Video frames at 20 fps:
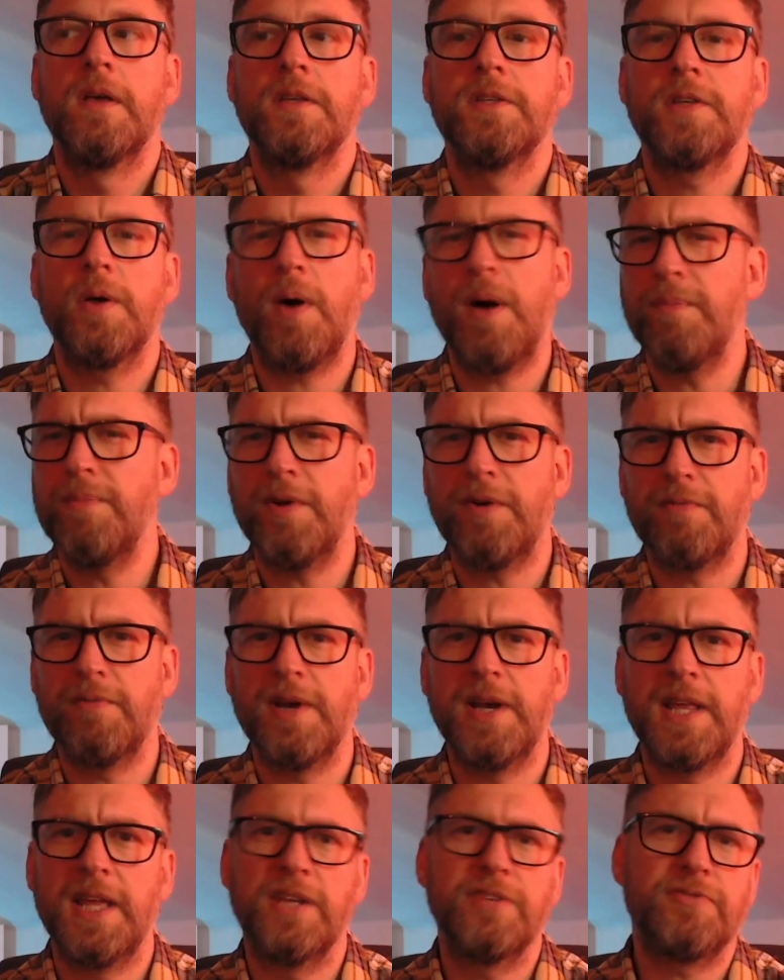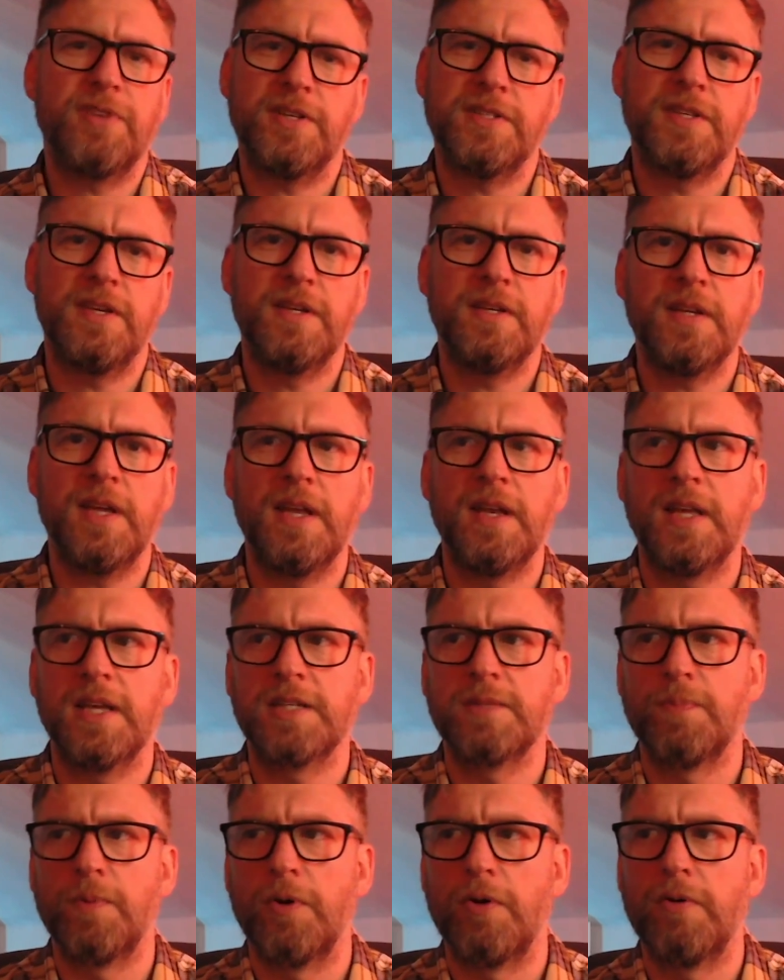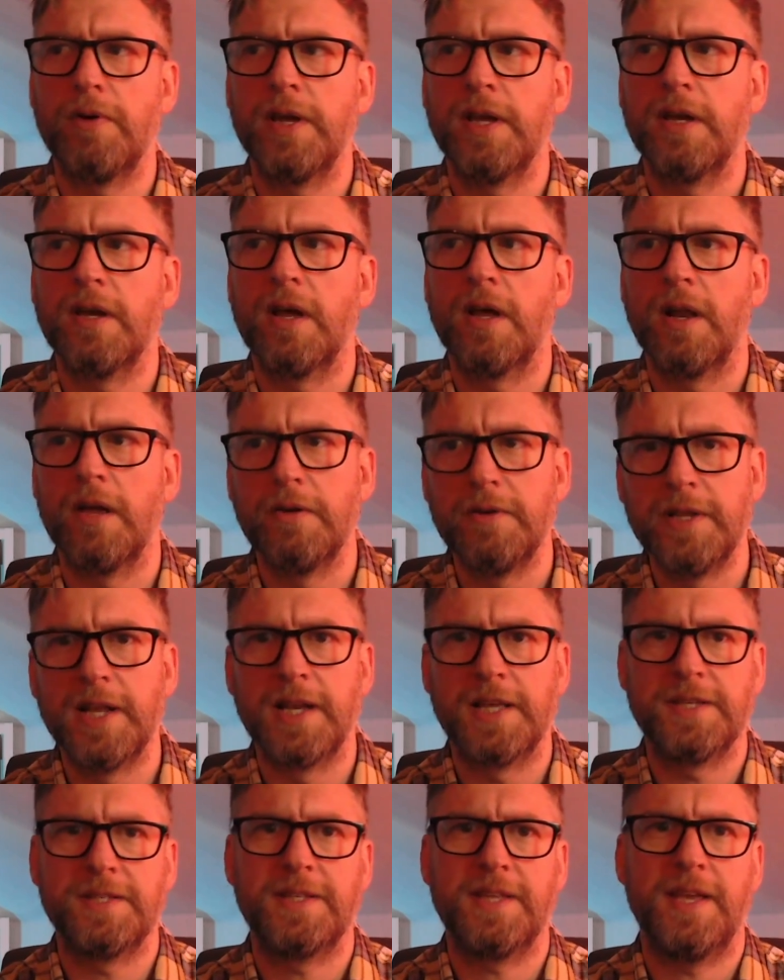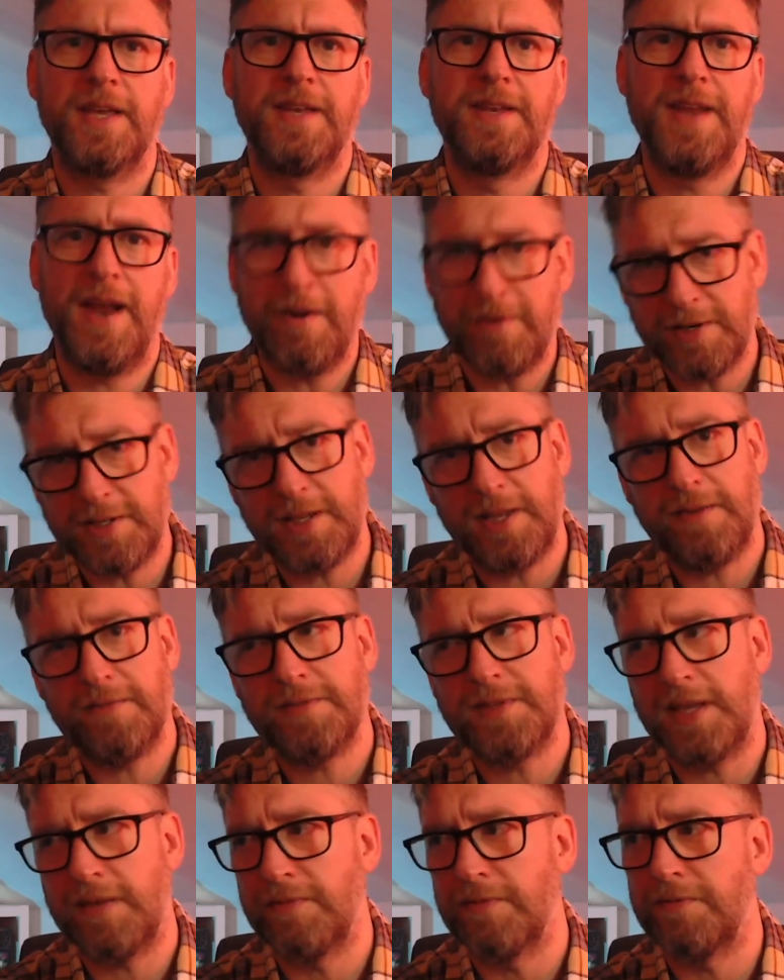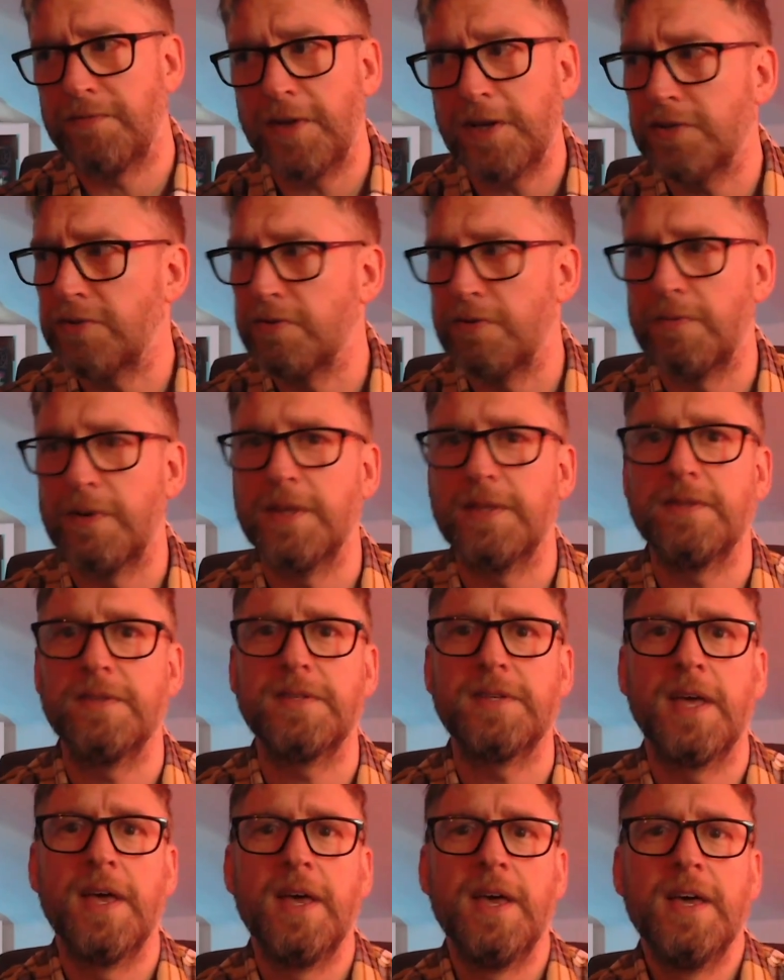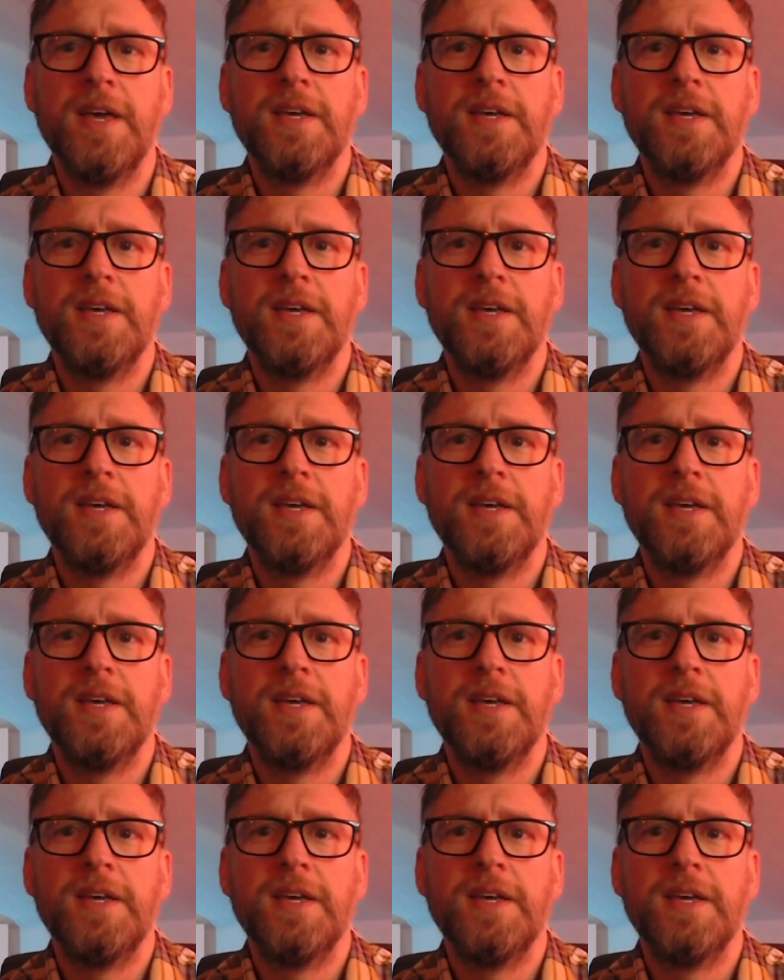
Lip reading: So I'm not really interested in exploring colonialist narratives, even fictional ones,